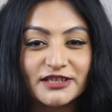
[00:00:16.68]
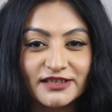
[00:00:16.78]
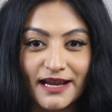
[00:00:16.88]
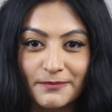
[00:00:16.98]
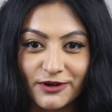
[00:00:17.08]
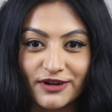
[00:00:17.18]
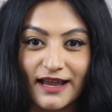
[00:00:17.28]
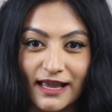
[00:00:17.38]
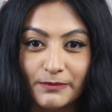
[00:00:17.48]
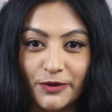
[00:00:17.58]
but today I'm going
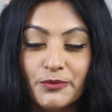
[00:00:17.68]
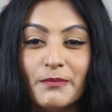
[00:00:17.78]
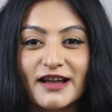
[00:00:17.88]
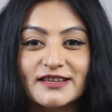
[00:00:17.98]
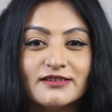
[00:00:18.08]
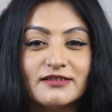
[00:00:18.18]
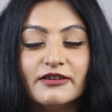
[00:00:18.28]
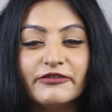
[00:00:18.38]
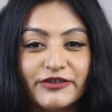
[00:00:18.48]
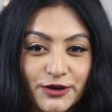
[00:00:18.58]
to help you master
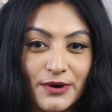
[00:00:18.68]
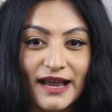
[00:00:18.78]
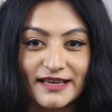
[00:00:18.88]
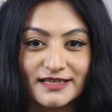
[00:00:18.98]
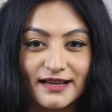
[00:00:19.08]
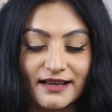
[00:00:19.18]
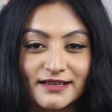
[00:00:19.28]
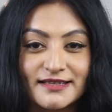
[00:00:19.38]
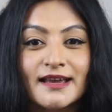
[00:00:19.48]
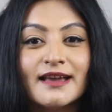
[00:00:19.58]
a few
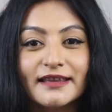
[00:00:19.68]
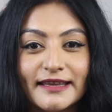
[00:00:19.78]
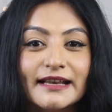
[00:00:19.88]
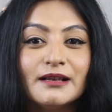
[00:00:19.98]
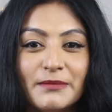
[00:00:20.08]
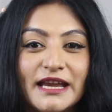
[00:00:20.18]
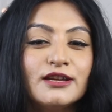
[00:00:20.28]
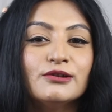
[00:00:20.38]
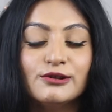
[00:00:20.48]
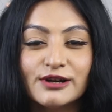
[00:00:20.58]
hairstyles that'll
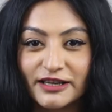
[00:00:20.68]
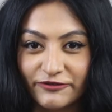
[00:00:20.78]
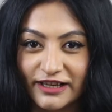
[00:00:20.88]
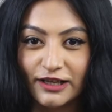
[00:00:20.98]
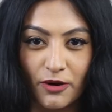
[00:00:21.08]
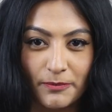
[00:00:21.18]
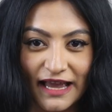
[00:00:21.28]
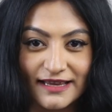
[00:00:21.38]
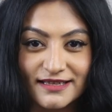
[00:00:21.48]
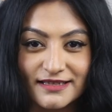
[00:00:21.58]
make you look and feel your
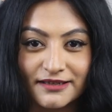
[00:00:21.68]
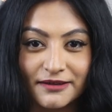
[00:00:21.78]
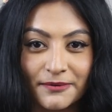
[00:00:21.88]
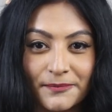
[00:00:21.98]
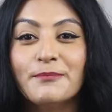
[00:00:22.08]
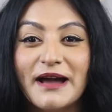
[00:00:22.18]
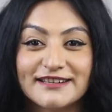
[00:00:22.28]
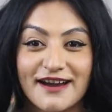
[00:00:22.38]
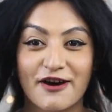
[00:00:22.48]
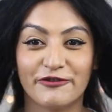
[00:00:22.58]
best, no
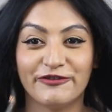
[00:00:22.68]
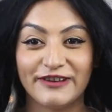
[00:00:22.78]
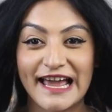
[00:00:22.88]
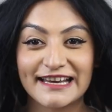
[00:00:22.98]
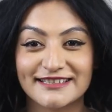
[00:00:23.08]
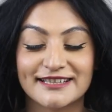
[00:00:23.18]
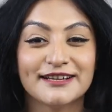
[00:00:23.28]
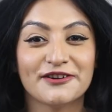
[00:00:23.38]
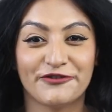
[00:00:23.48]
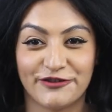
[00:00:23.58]
matter how flat,
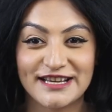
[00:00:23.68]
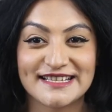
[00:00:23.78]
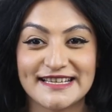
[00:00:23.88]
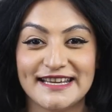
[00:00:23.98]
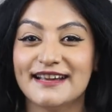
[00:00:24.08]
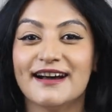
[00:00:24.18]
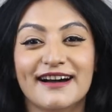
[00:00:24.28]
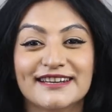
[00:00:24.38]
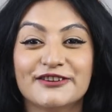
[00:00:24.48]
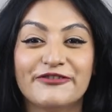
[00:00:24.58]
frizzy,
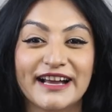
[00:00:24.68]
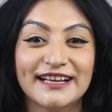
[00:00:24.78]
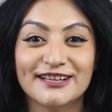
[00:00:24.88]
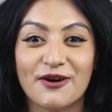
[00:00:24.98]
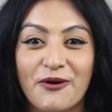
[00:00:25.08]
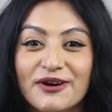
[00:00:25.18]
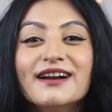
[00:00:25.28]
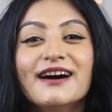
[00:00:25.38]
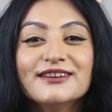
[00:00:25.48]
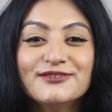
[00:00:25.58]
undefined,
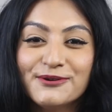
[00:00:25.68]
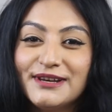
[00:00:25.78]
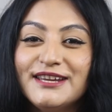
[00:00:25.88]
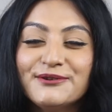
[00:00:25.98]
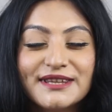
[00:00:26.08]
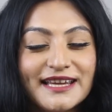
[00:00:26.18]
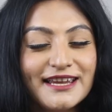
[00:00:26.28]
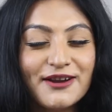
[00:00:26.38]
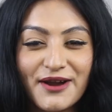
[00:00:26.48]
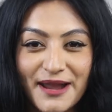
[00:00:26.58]
or unruly you
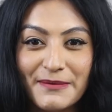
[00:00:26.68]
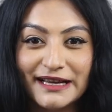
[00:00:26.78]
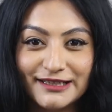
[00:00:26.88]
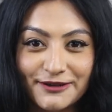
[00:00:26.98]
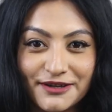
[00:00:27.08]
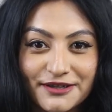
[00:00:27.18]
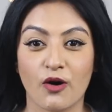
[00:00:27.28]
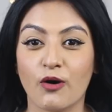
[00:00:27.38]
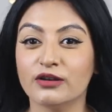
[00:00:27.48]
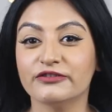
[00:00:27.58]
think your hair might look.
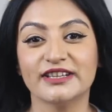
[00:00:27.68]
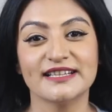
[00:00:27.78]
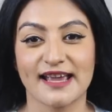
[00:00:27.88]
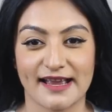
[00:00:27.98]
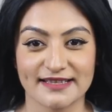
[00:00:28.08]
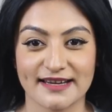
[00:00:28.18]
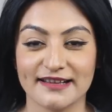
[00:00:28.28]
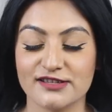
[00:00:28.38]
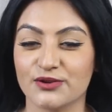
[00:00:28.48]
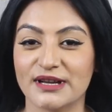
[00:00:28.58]
All of these
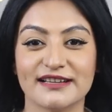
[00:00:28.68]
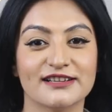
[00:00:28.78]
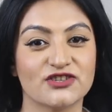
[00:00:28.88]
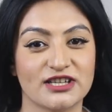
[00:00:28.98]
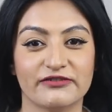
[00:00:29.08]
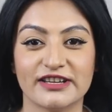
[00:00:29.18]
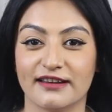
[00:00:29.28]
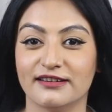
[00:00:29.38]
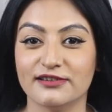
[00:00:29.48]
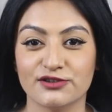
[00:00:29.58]
hairstyles you can achieve in
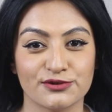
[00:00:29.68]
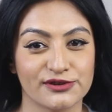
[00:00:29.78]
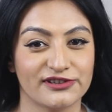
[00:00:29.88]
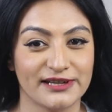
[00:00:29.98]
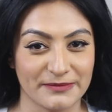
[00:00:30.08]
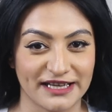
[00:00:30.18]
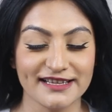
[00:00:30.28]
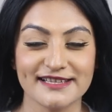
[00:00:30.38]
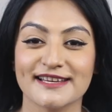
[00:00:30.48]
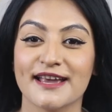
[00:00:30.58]
under 2 to 3
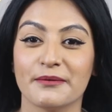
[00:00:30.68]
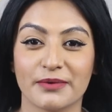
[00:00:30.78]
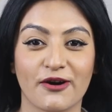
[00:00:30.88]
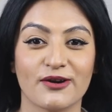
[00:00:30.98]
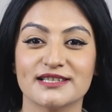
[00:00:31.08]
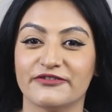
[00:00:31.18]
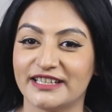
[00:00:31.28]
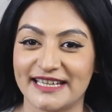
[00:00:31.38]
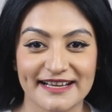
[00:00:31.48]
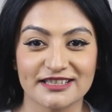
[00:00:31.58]
minutes, because if
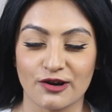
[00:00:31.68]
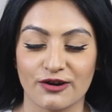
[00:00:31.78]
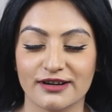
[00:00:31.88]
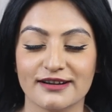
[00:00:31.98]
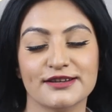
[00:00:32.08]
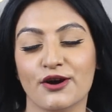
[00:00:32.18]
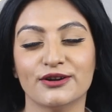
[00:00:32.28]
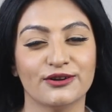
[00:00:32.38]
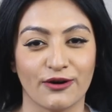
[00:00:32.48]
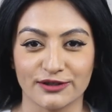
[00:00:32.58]
it takes longer,
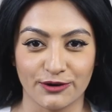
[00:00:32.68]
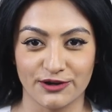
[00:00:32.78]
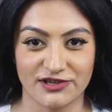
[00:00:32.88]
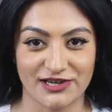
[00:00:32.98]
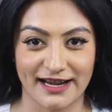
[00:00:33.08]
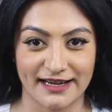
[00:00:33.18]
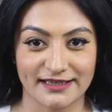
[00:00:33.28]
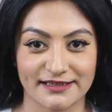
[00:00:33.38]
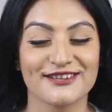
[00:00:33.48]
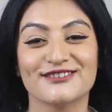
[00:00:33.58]
you're not going to try
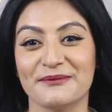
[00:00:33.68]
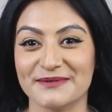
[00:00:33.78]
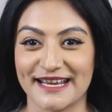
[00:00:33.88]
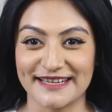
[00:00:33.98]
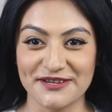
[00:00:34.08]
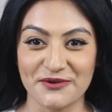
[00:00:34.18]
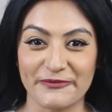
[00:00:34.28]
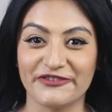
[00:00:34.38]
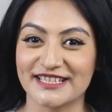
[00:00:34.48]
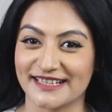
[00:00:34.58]
it. So I'm setting you
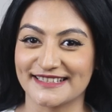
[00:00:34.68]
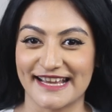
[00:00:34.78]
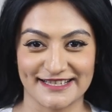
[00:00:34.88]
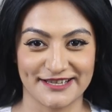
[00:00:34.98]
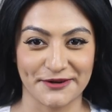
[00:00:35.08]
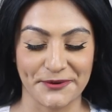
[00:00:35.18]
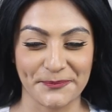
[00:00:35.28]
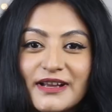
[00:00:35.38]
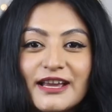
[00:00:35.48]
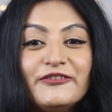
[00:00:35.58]
up for success here.
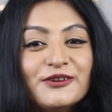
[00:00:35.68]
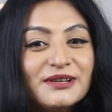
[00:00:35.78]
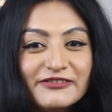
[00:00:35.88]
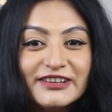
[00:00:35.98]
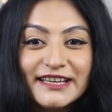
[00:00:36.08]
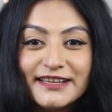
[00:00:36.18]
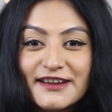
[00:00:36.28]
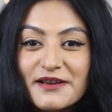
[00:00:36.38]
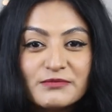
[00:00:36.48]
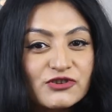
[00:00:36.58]
If you live in
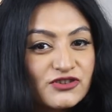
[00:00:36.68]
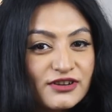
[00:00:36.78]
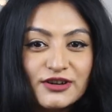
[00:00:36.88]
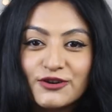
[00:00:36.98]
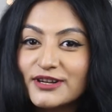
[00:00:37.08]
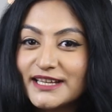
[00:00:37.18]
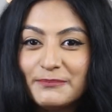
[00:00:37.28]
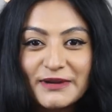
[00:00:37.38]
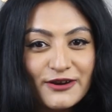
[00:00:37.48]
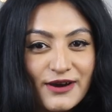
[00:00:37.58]
India, I'm sure you're not
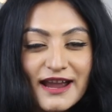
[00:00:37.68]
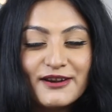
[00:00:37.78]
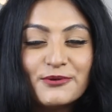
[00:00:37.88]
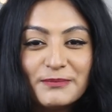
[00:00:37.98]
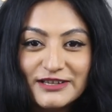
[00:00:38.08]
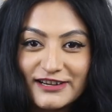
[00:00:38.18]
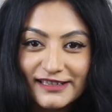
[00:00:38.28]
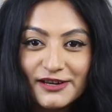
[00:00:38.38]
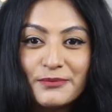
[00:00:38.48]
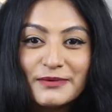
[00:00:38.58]
keeping your hair open
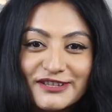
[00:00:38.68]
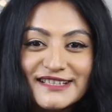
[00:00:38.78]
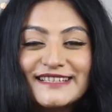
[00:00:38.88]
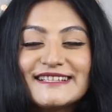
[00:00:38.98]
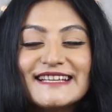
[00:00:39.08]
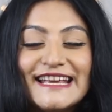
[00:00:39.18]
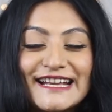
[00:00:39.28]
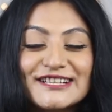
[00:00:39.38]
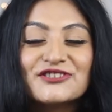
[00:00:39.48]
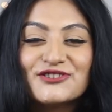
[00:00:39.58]
right now because it is
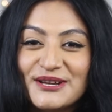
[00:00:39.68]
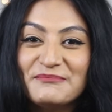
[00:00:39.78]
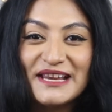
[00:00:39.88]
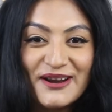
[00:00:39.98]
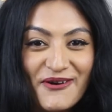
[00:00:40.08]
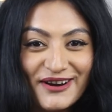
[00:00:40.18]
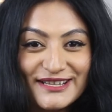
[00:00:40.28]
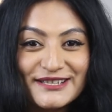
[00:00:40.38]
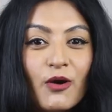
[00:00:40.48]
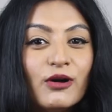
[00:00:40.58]
extremely
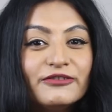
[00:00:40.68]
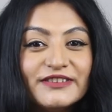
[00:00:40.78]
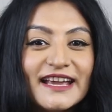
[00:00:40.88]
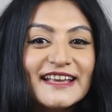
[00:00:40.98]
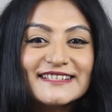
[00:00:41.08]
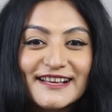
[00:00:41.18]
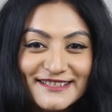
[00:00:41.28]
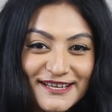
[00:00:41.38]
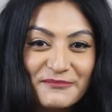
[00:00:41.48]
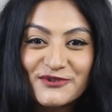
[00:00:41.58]
hot. All of the
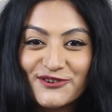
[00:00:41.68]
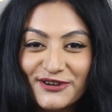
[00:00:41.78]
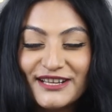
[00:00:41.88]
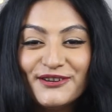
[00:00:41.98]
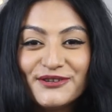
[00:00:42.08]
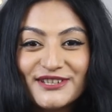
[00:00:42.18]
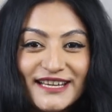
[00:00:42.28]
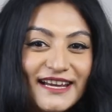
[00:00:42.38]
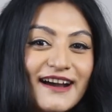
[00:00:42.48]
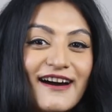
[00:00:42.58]
hairstyles that I'm showing you
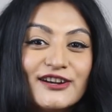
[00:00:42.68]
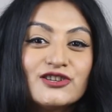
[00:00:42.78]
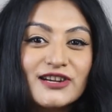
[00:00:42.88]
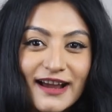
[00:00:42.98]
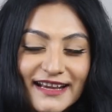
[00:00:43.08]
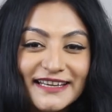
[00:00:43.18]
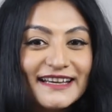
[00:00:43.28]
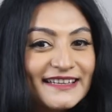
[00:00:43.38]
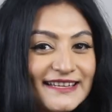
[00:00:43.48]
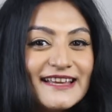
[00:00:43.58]
today are tried
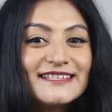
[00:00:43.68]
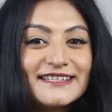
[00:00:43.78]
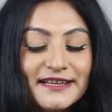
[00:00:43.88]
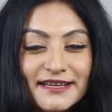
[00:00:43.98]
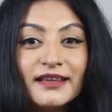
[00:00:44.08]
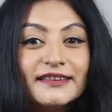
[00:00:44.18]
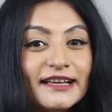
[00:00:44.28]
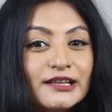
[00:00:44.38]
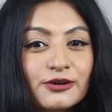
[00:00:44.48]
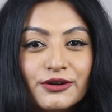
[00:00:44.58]
and tested.
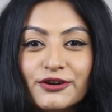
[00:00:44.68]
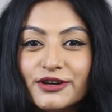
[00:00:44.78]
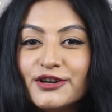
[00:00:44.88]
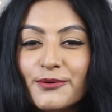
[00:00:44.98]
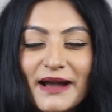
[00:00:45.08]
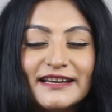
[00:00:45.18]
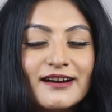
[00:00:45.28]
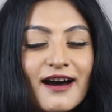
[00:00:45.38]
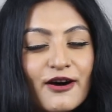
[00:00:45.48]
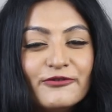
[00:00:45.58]
They look good no
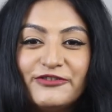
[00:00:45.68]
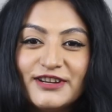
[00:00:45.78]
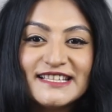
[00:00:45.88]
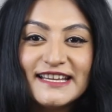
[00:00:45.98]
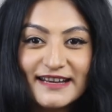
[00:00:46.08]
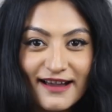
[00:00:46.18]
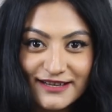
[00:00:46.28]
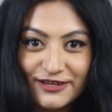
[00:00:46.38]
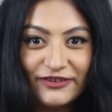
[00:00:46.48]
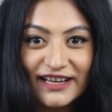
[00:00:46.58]
matter how frizzy and
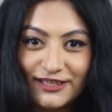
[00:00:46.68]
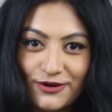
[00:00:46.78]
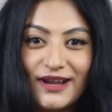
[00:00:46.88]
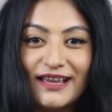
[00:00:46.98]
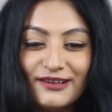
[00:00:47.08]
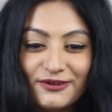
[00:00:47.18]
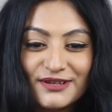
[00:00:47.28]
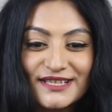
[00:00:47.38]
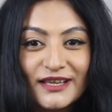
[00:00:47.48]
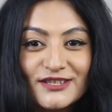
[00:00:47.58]
undefined your hair
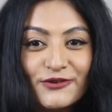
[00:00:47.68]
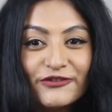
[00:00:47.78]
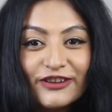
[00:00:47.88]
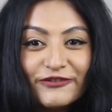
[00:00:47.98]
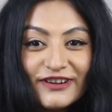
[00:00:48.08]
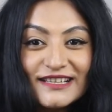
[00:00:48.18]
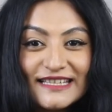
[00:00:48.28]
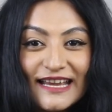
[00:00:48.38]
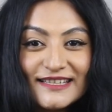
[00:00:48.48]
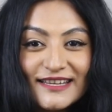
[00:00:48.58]
looks. So for the
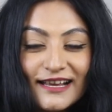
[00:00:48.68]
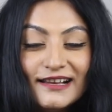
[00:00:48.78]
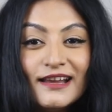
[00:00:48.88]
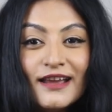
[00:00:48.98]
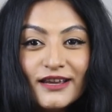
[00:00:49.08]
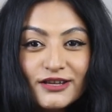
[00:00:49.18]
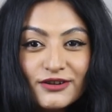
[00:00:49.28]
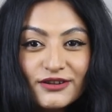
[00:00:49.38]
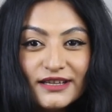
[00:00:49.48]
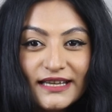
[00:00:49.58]
first hairstyle,
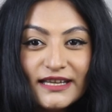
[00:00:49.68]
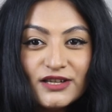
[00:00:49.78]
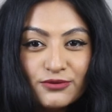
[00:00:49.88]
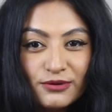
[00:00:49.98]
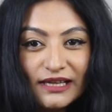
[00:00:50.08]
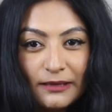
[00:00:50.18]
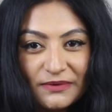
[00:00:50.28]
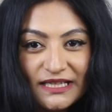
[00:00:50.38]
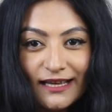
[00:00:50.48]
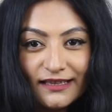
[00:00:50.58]
you're gonna need 2
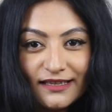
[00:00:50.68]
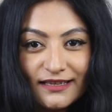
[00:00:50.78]
clips like